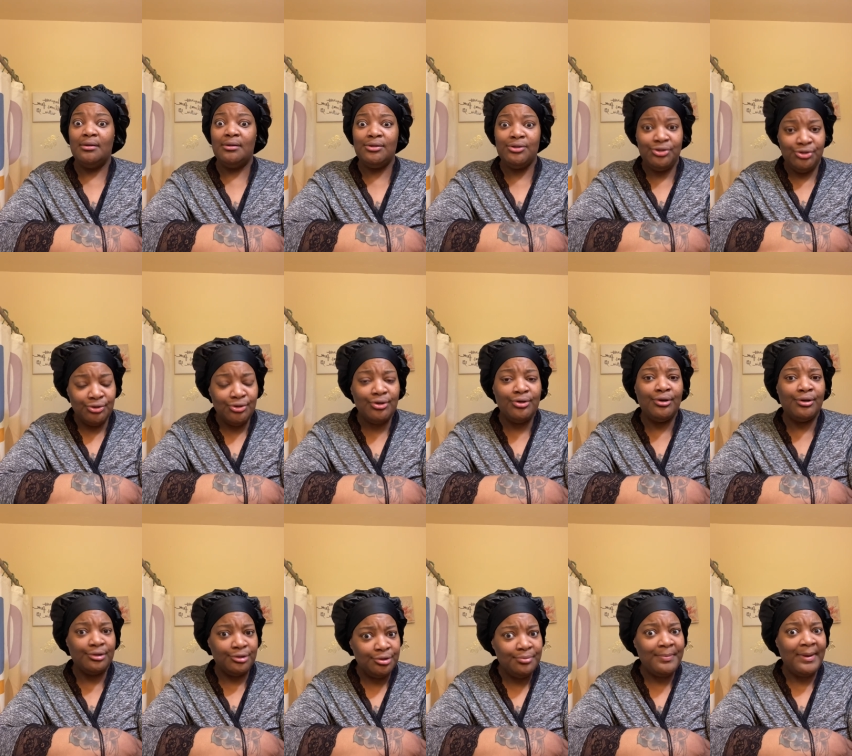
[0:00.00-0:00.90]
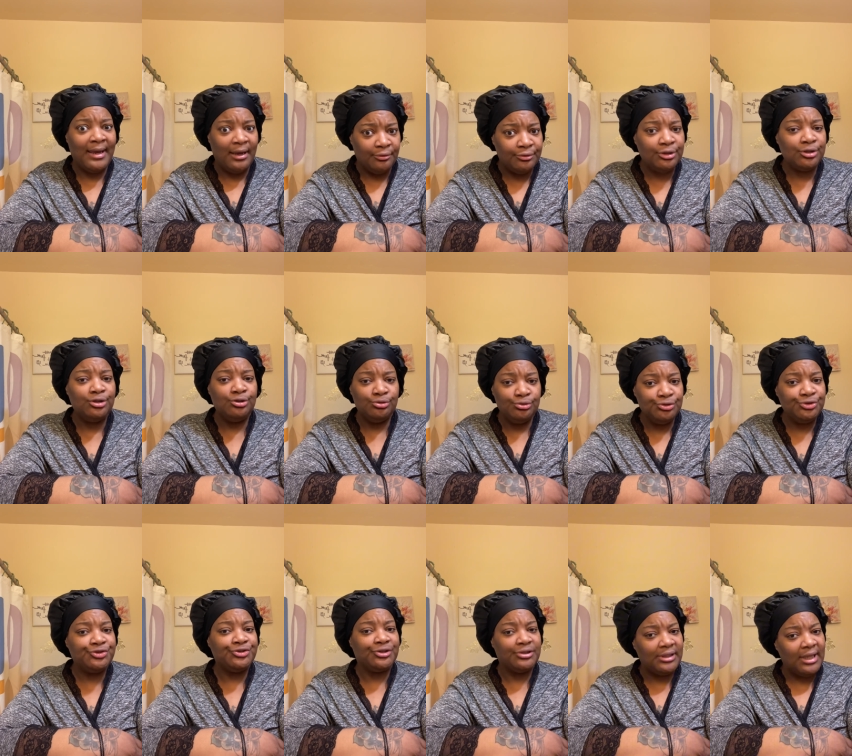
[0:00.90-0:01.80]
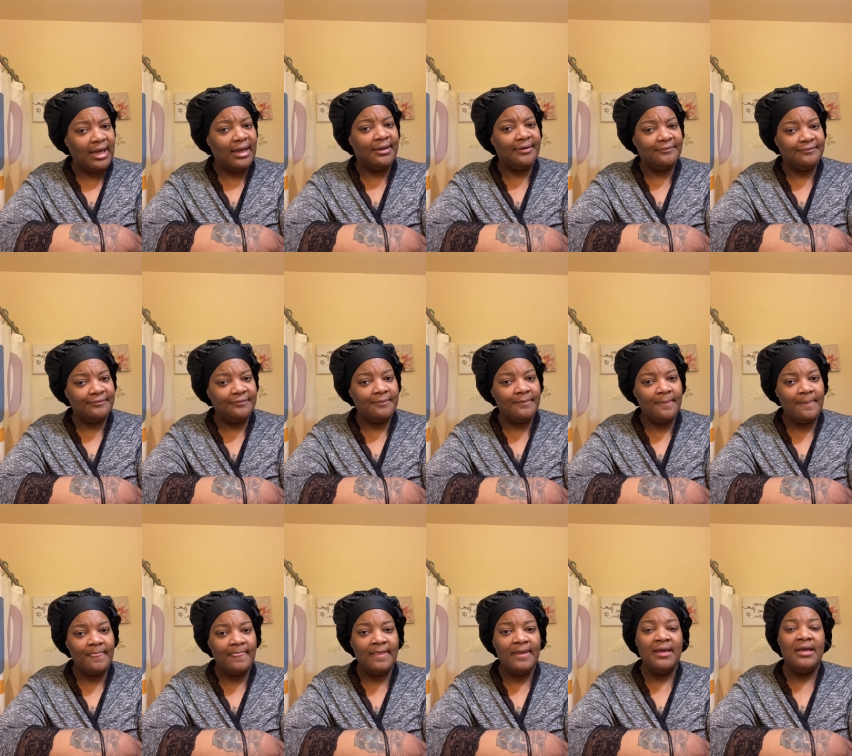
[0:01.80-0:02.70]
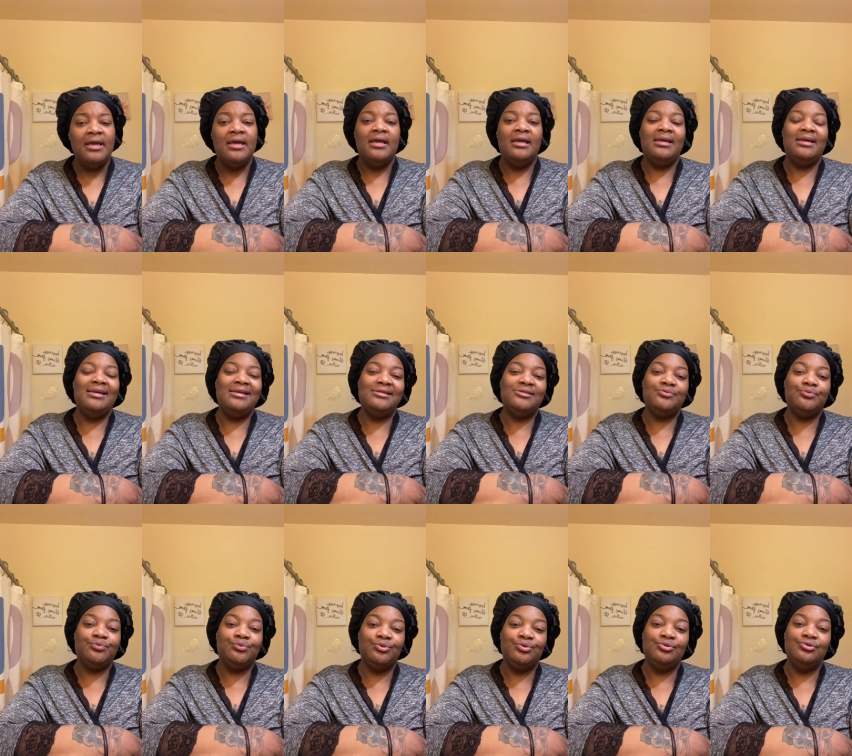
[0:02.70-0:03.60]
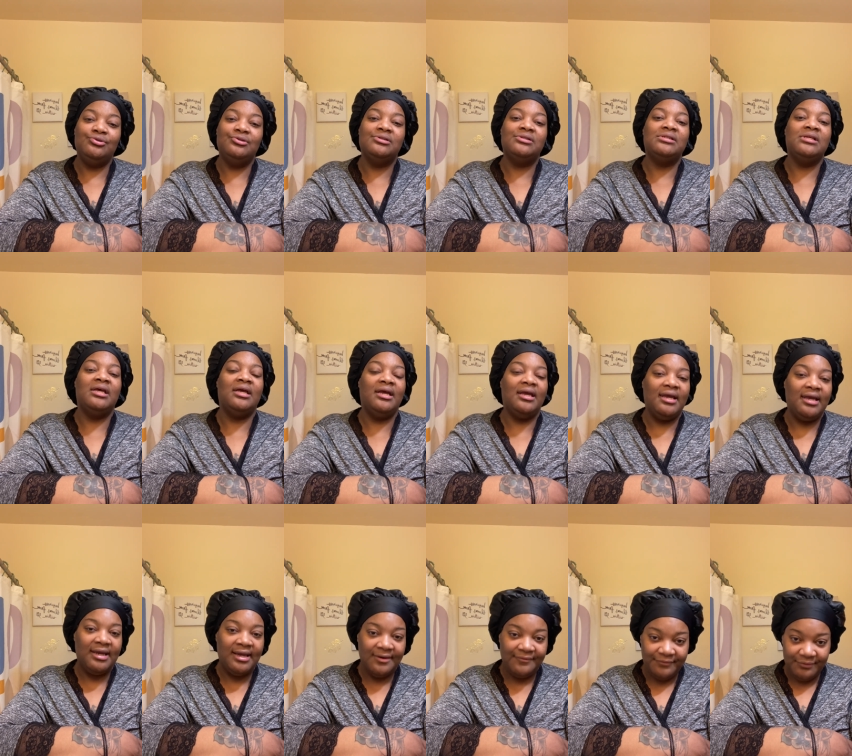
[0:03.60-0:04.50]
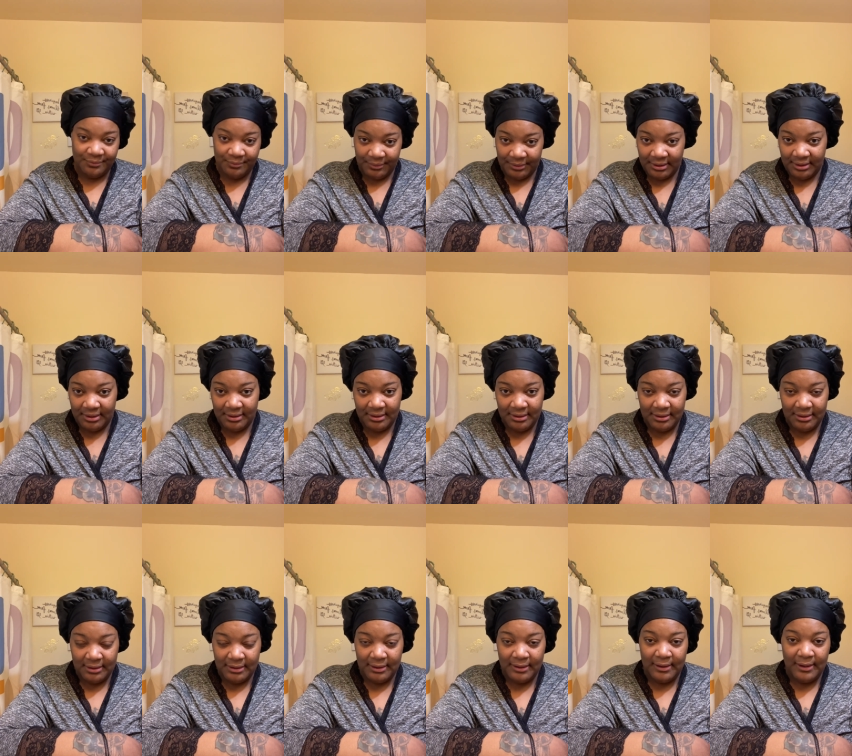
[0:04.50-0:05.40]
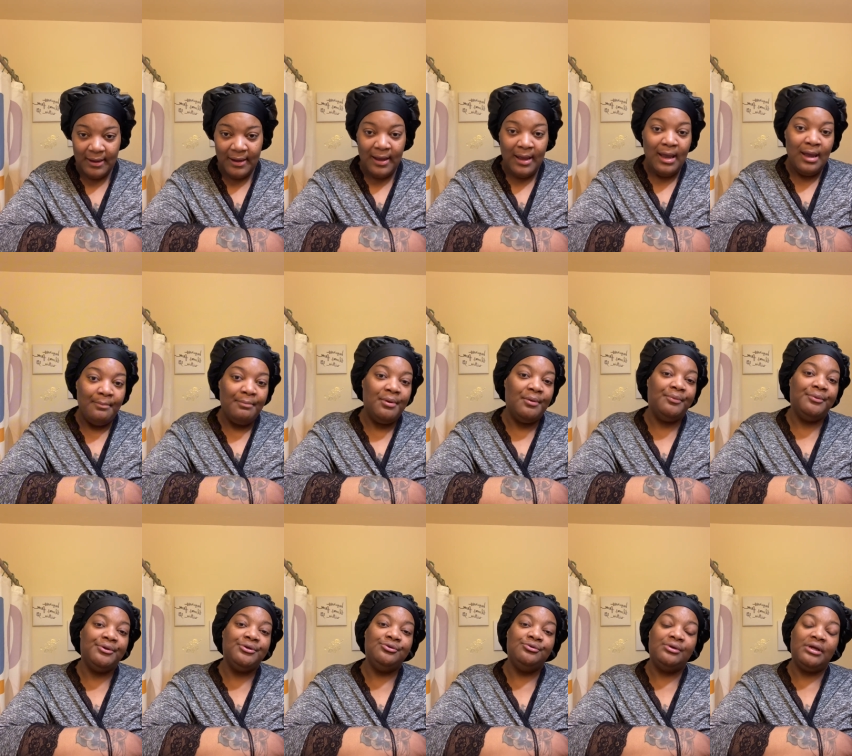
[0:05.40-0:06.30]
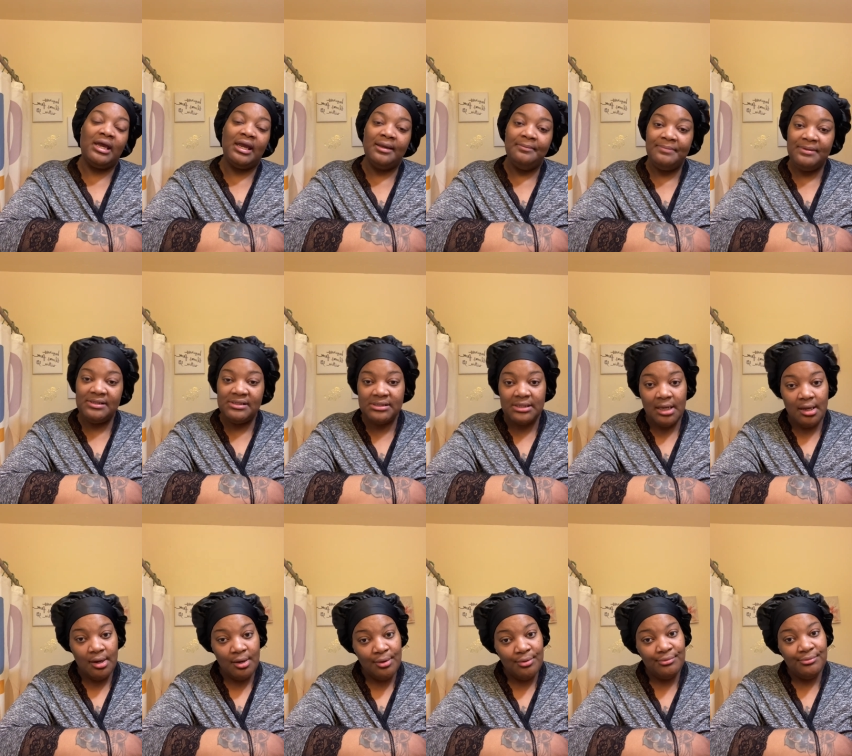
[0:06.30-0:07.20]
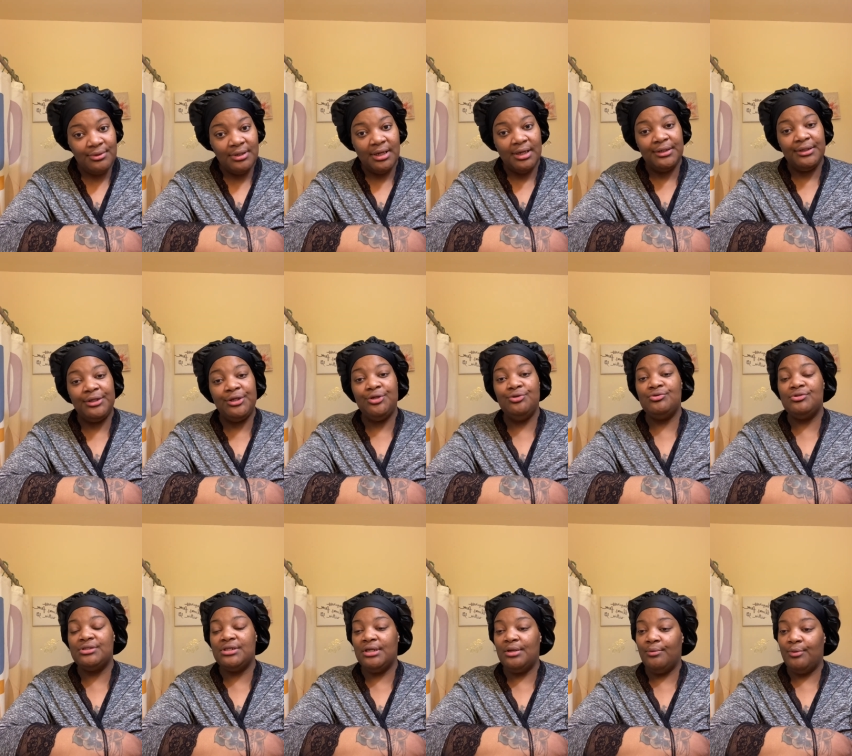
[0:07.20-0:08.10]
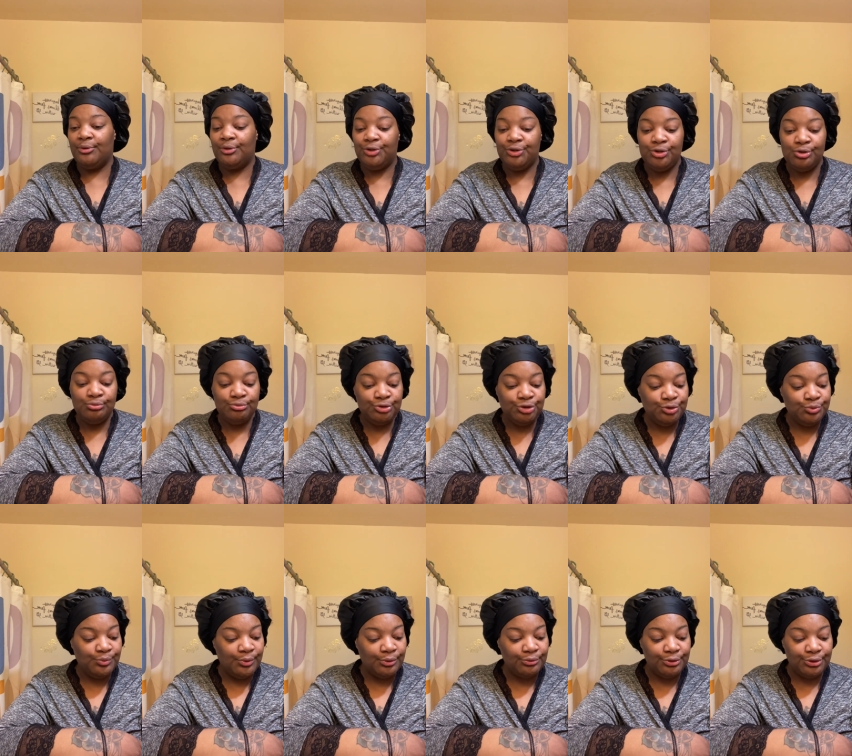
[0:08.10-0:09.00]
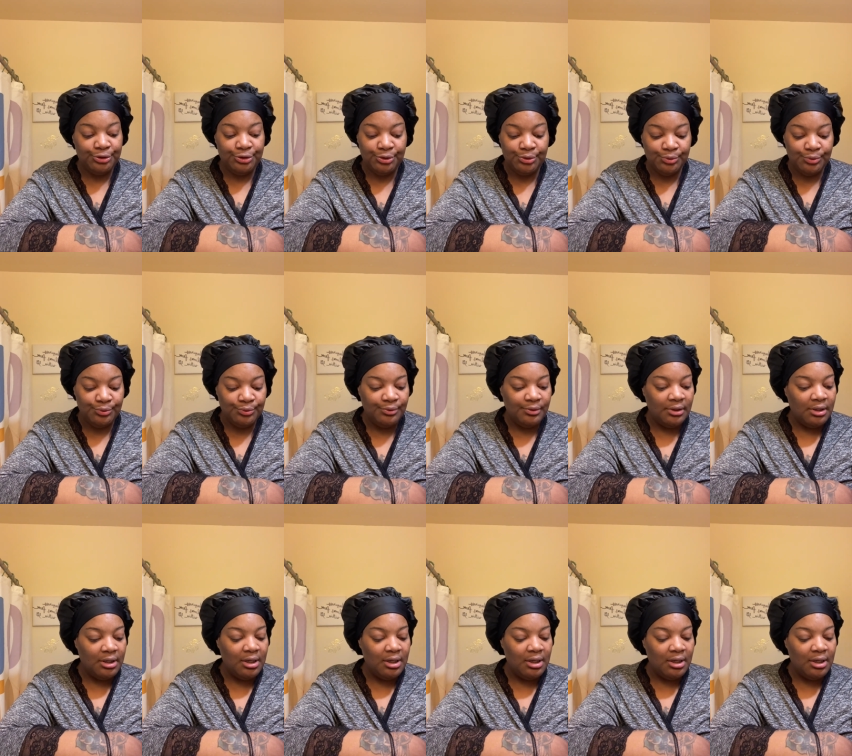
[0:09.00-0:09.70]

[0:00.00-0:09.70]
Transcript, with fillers: you're going, you bound to lose your life. It's rules everywhere. But when you can't be told none and you still want to do what you want to do,